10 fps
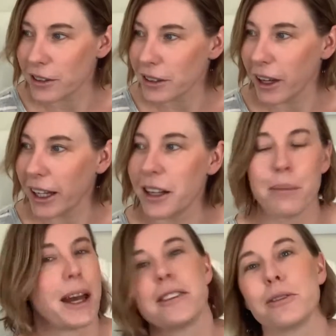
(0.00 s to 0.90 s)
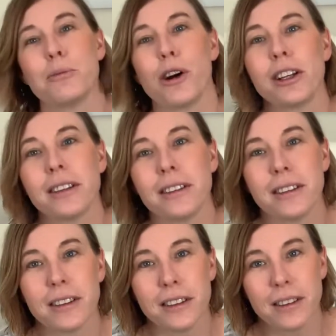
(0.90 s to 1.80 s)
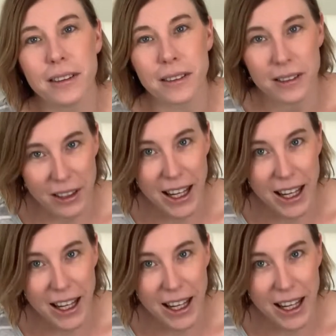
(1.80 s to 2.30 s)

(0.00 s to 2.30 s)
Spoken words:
So I can imagine what the